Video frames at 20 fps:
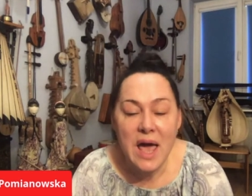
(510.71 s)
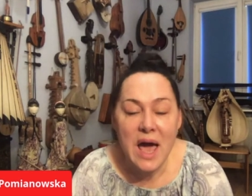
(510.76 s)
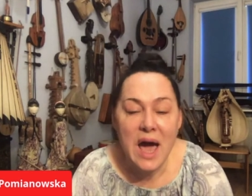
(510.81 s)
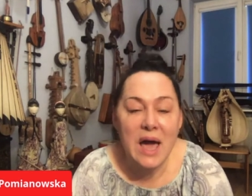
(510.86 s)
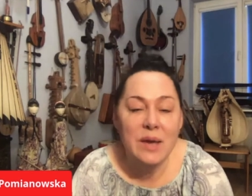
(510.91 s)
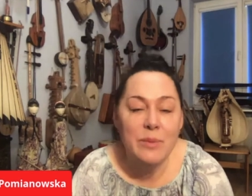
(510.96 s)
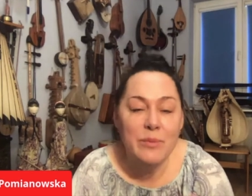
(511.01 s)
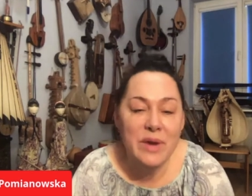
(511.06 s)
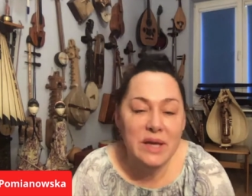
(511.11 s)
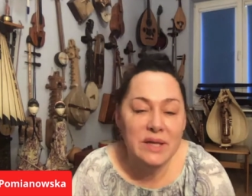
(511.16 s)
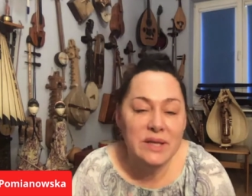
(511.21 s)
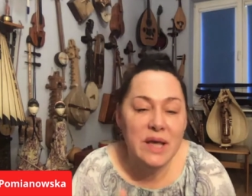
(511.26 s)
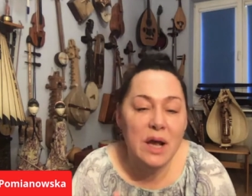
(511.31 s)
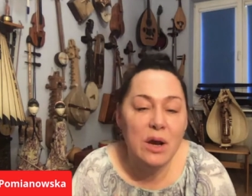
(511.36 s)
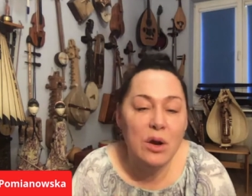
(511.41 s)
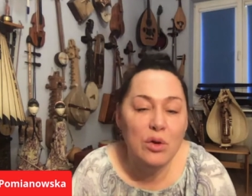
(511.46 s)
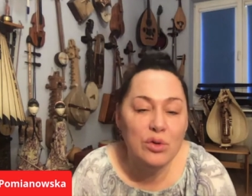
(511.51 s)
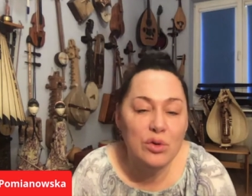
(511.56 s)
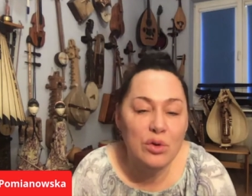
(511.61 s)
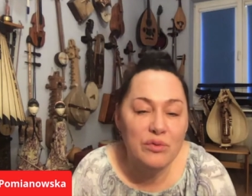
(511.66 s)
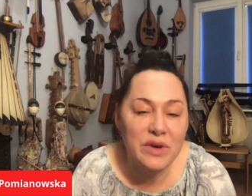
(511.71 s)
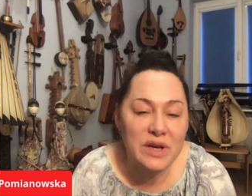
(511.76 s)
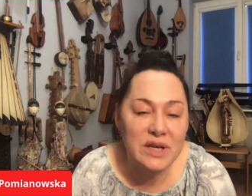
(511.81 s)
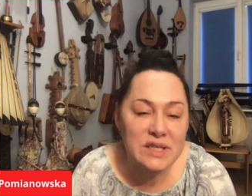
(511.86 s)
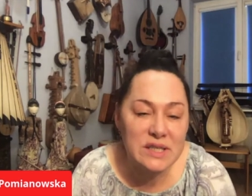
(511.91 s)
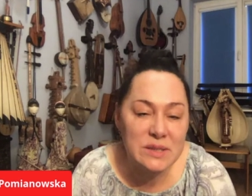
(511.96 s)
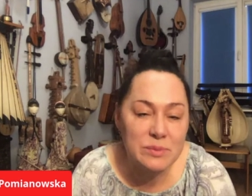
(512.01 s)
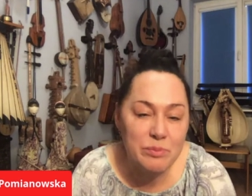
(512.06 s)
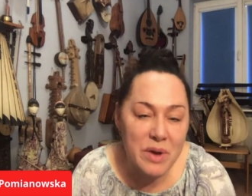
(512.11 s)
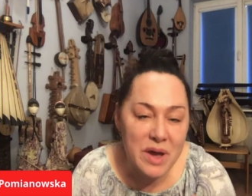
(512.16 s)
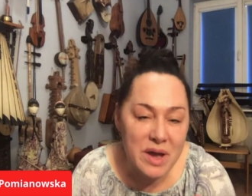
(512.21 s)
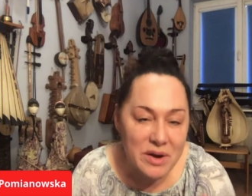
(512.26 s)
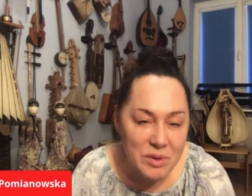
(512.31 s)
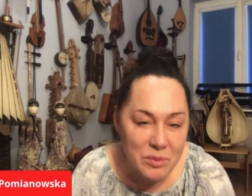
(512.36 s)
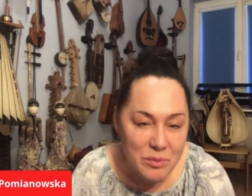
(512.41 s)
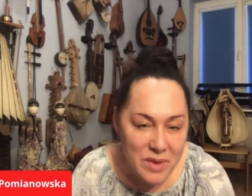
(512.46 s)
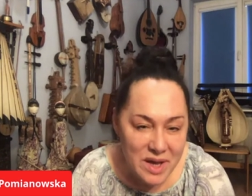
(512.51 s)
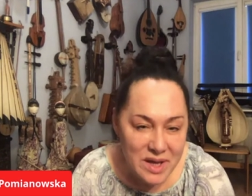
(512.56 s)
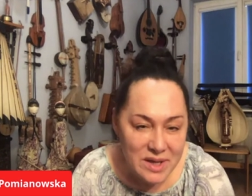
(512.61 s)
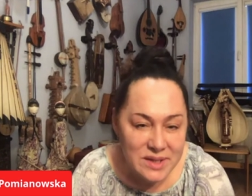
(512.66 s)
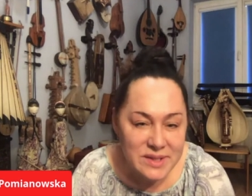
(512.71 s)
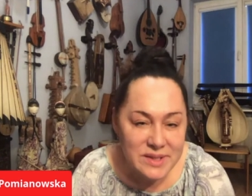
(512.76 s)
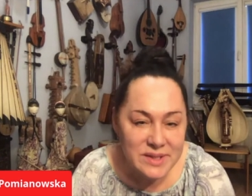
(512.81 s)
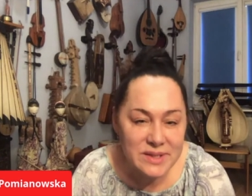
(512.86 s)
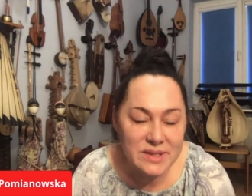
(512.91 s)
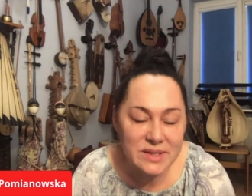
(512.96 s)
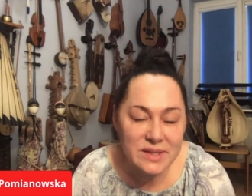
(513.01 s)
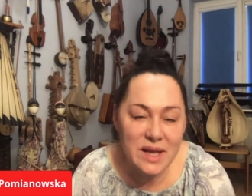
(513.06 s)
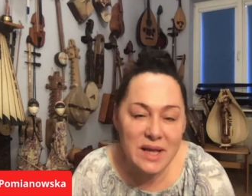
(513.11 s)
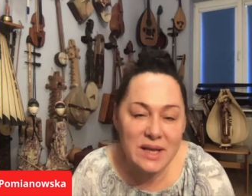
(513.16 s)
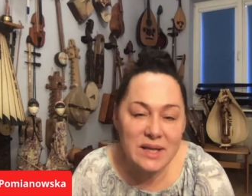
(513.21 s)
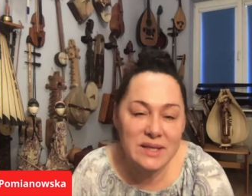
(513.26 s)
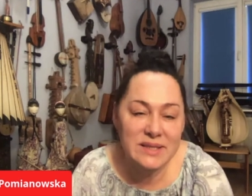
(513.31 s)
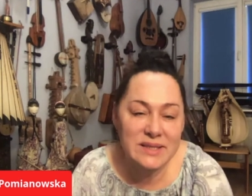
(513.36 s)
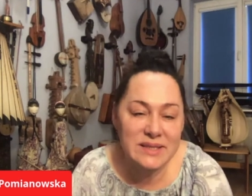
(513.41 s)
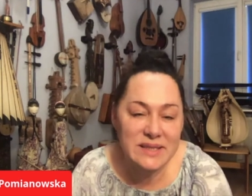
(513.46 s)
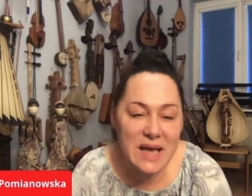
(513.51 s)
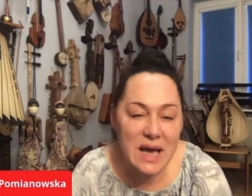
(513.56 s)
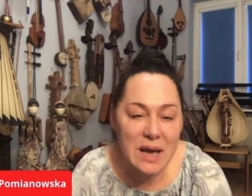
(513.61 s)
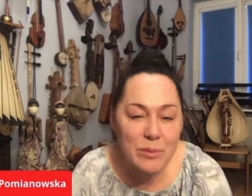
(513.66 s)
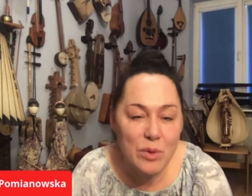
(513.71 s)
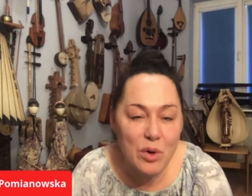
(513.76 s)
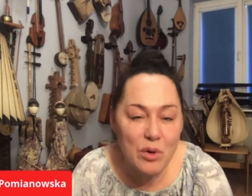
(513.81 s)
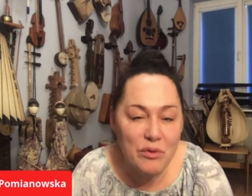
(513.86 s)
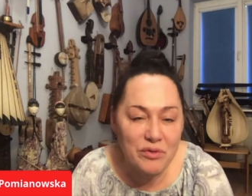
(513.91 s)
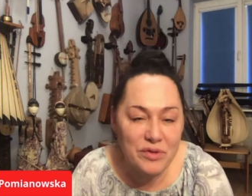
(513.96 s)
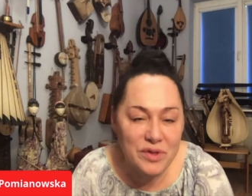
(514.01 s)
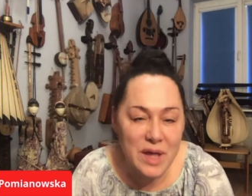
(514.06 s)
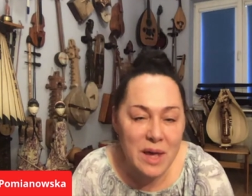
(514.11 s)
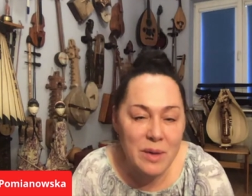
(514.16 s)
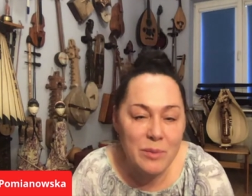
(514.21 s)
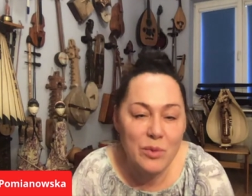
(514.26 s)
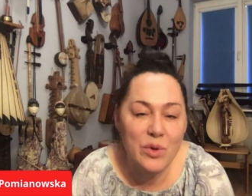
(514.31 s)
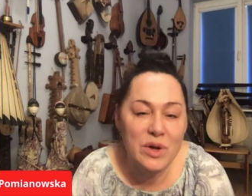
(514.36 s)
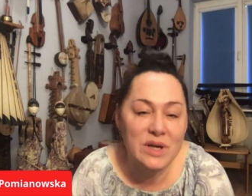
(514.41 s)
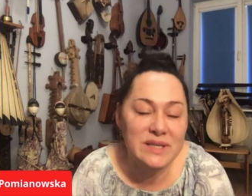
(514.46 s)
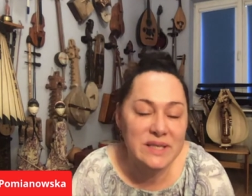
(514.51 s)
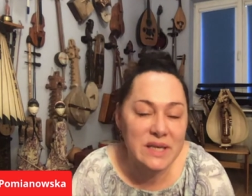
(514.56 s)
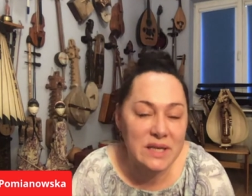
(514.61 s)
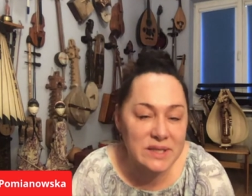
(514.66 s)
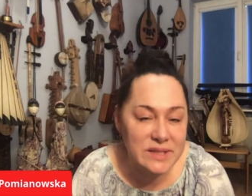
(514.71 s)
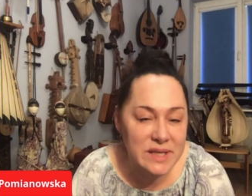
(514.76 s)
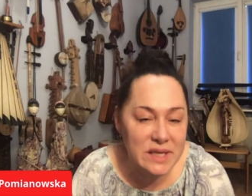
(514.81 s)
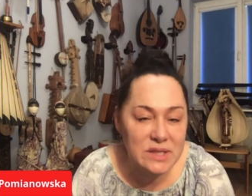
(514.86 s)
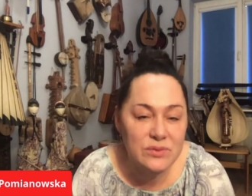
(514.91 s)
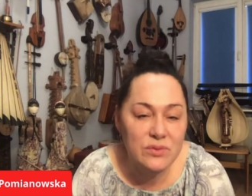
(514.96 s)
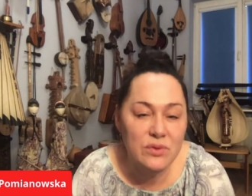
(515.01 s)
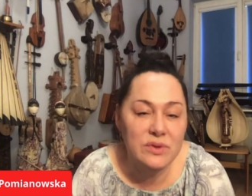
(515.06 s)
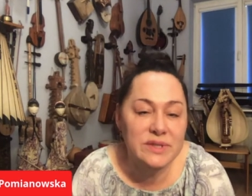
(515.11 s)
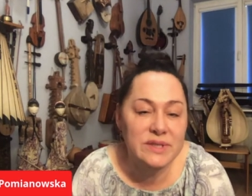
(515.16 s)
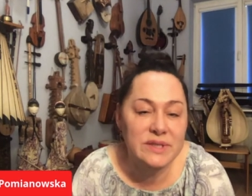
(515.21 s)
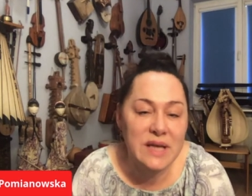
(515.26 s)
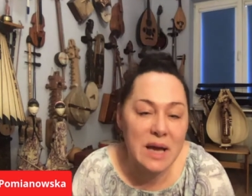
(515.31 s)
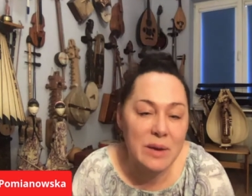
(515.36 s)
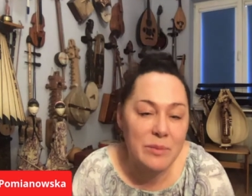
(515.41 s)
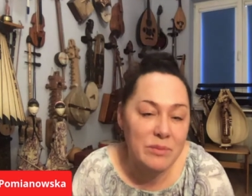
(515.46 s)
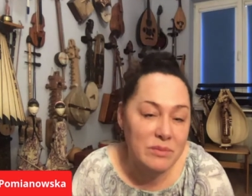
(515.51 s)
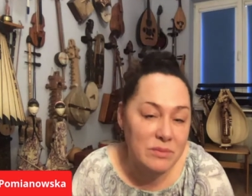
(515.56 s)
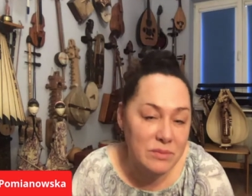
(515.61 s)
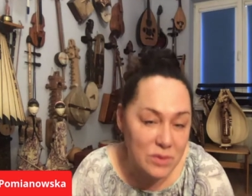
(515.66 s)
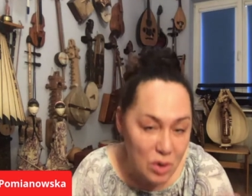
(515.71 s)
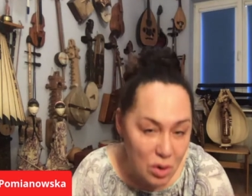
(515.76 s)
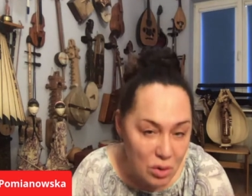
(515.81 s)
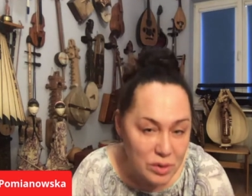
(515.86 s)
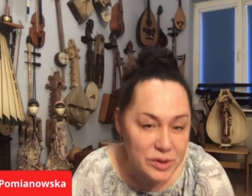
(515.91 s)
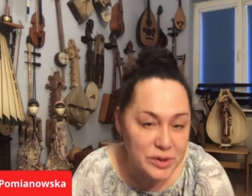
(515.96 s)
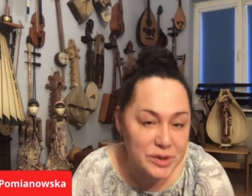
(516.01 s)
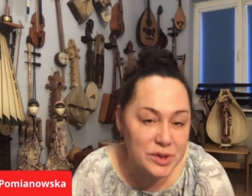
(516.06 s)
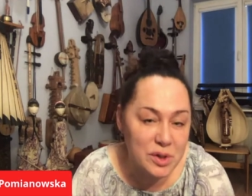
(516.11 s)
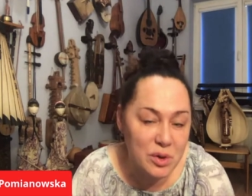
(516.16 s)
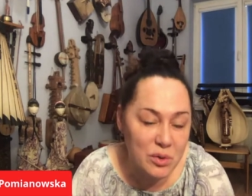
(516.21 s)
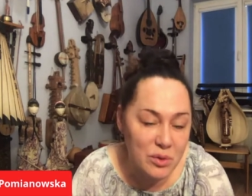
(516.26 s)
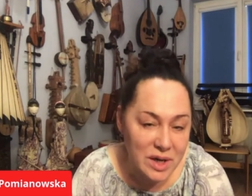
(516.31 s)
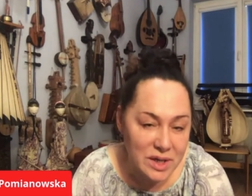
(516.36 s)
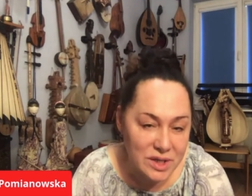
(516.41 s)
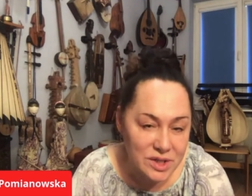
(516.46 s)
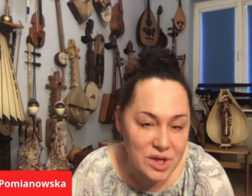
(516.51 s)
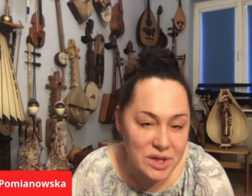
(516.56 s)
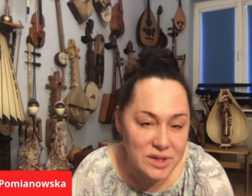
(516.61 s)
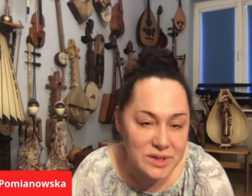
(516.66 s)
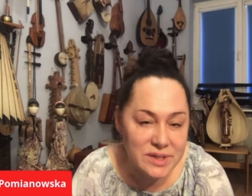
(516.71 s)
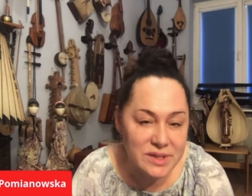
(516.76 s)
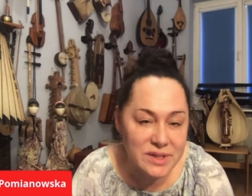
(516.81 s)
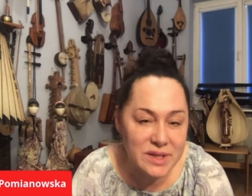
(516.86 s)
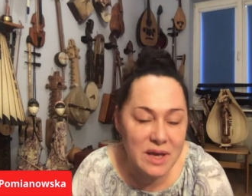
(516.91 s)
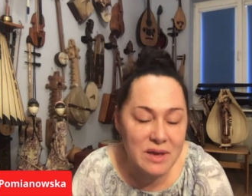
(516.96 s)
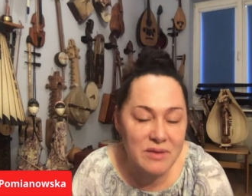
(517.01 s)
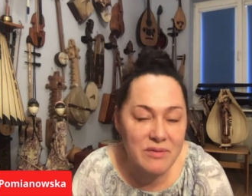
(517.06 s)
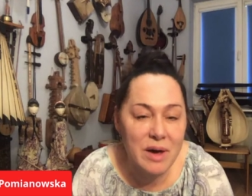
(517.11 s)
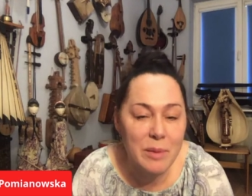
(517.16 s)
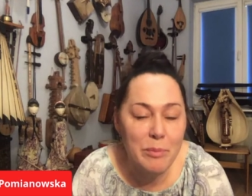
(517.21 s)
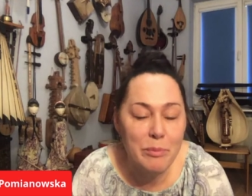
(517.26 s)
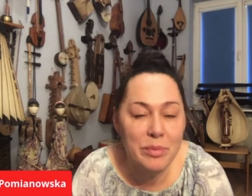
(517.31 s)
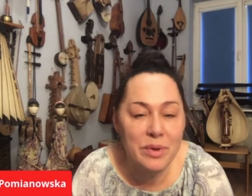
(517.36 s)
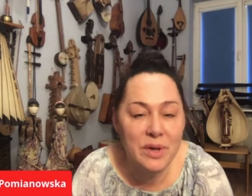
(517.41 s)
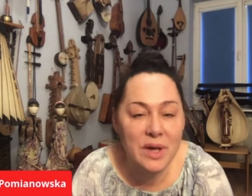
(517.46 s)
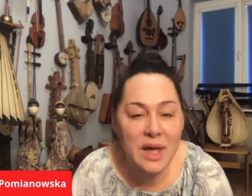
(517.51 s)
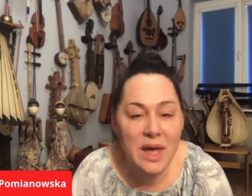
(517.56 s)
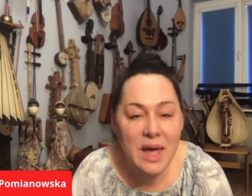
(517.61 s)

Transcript: I made a lot of experiments and some of them were successful, some not, so I just gave up.